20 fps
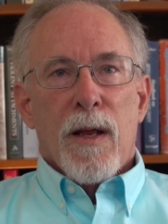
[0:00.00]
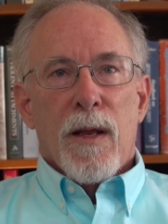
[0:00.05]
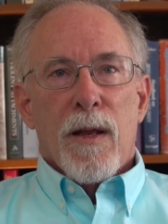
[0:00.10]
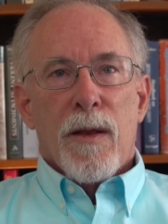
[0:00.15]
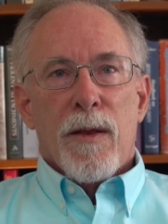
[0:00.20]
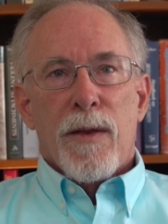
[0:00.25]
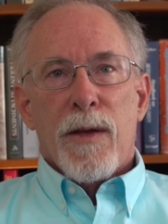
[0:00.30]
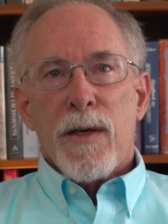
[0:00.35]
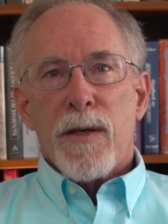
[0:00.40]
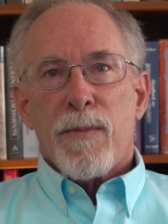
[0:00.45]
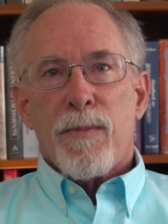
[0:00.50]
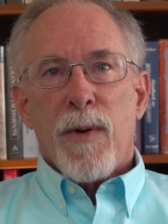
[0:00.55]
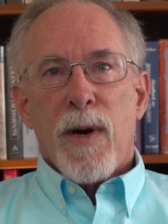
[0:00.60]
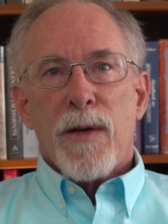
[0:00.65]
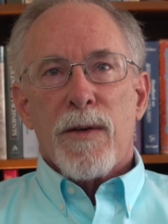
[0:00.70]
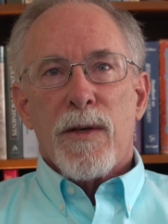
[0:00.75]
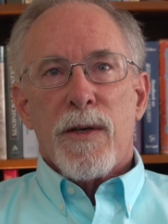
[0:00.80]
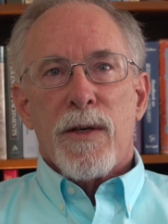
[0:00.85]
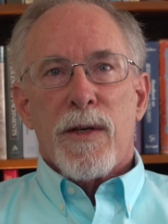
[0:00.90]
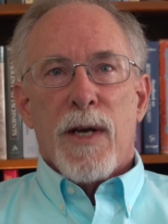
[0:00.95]
This
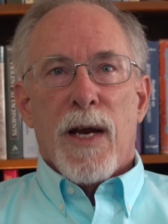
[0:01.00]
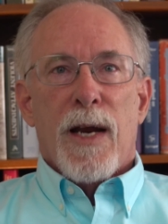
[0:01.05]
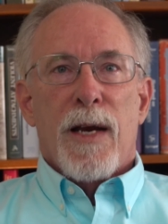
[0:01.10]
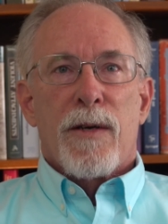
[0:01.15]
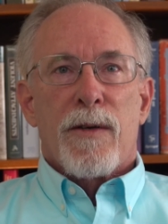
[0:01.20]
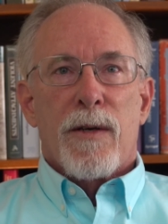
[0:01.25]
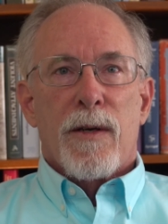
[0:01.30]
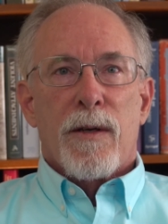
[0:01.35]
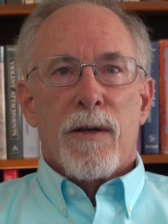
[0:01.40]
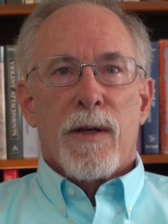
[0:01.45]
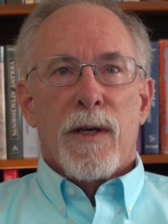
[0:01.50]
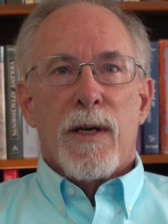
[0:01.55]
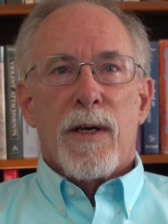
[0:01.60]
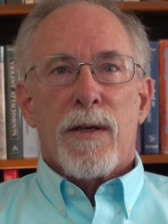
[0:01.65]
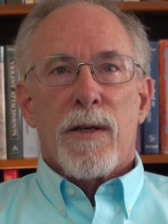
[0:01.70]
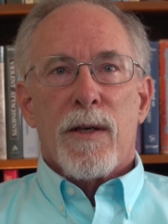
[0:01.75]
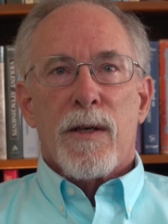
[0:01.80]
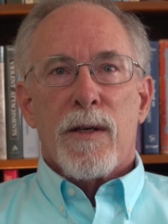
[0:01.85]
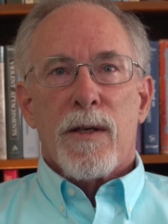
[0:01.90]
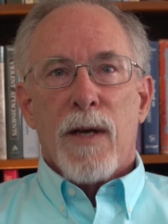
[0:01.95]
presentation
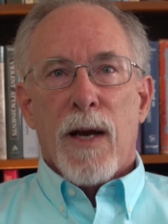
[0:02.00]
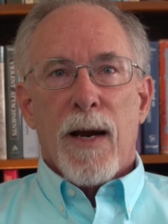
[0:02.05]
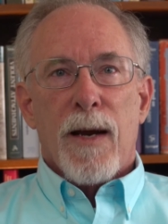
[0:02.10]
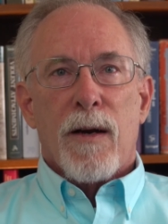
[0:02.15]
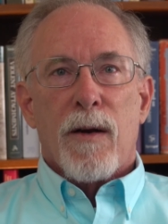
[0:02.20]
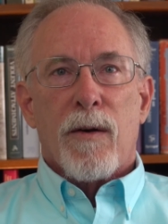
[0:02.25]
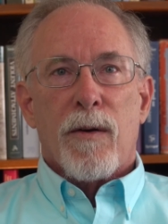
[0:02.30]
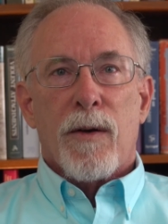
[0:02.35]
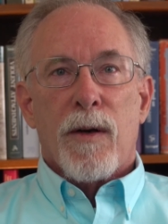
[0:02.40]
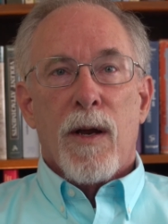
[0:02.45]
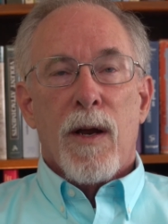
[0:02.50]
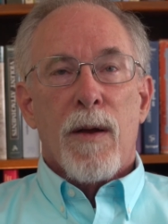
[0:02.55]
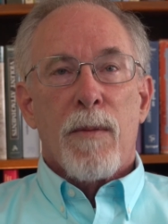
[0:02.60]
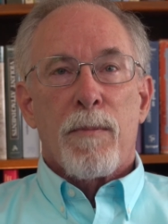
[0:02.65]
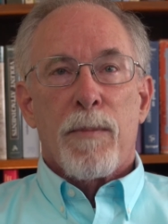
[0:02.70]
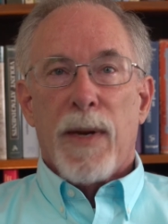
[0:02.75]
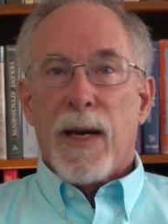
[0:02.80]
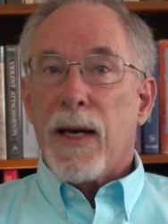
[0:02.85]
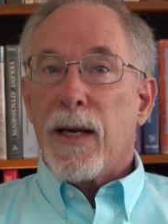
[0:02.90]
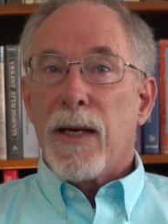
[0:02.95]
is entitled
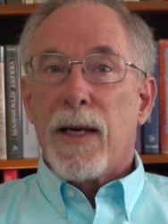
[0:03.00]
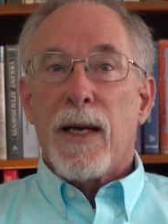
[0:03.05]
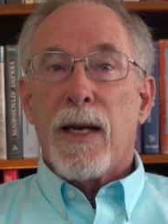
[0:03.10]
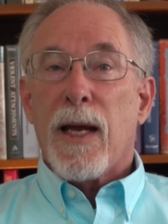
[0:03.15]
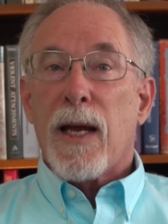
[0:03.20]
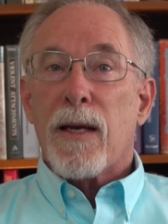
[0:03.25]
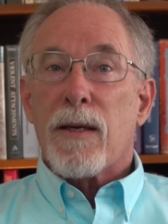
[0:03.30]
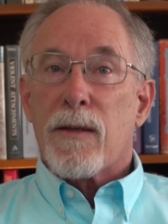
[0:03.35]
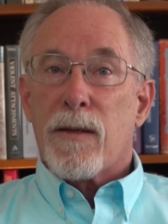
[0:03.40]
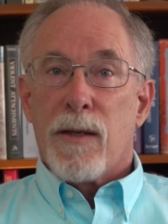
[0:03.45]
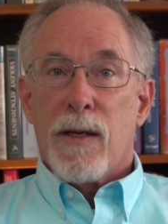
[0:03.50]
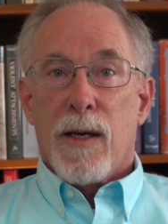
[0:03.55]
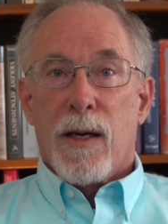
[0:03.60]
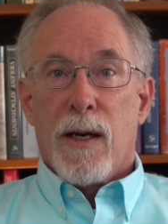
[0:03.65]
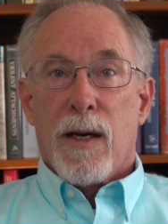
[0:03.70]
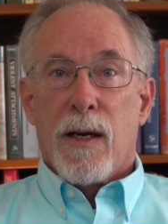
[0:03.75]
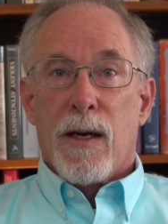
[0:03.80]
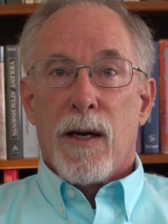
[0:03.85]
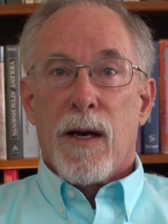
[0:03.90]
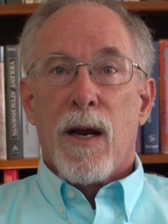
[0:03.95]

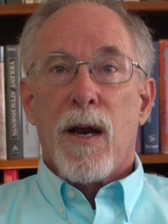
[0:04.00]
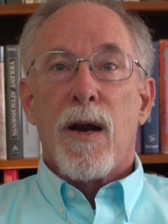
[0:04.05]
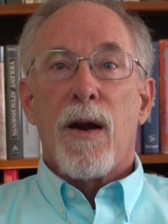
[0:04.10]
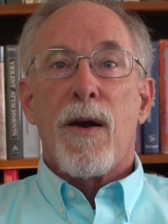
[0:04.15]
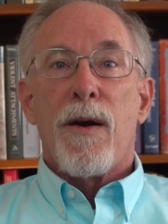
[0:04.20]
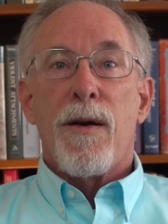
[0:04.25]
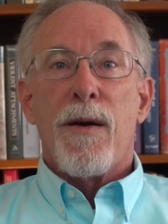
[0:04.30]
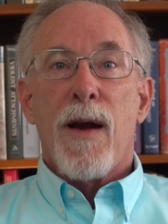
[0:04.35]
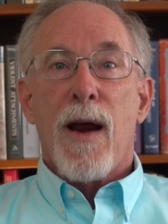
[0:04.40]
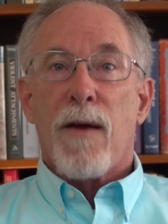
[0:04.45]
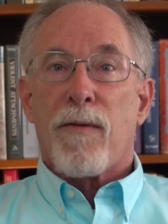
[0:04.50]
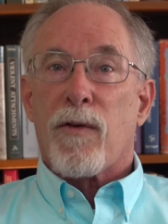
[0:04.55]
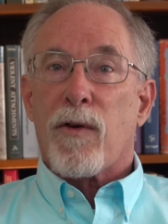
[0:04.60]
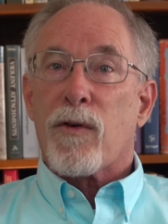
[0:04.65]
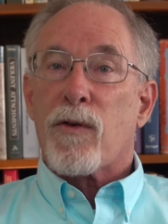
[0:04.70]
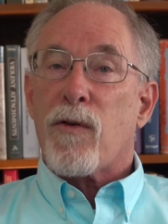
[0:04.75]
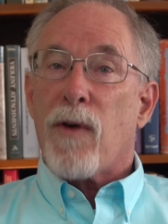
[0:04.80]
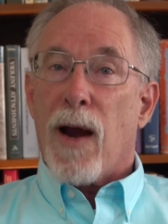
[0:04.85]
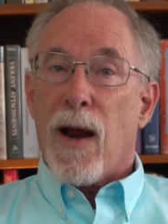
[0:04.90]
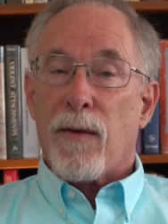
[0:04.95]
PTSD Never
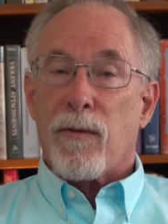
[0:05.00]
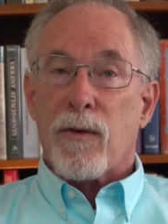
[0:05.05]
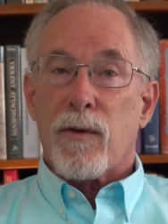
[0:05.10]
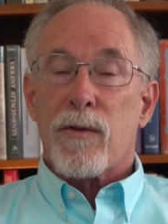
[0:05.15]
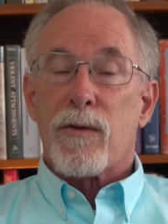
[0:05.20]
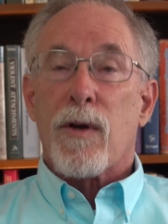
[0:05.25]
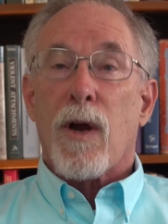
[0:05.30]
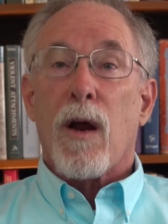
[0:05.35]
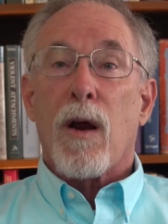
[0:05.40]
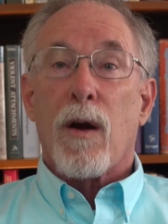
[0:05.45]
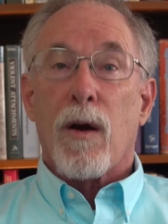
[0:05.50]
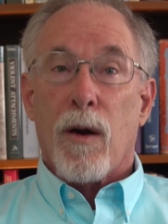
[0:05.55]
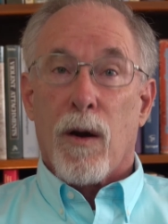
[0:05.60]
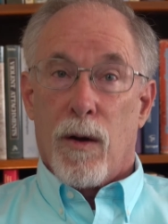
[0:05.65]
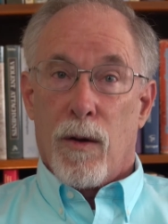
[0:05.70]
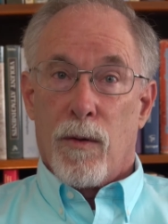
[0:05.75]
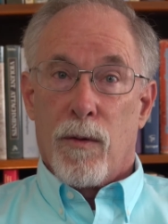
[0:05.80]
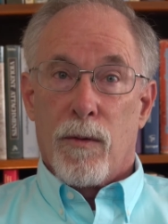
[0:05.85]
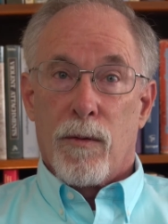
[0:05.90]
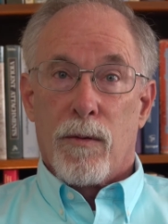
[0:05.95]
Travels
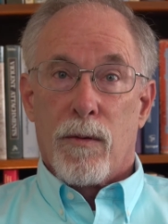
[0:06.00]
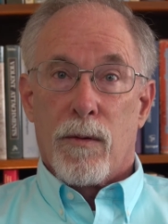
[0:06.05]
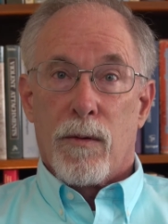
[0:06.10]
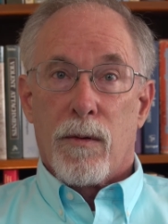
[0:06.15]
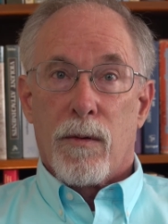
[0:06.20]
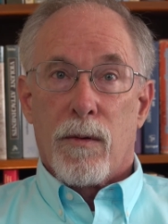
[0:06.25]
Alone.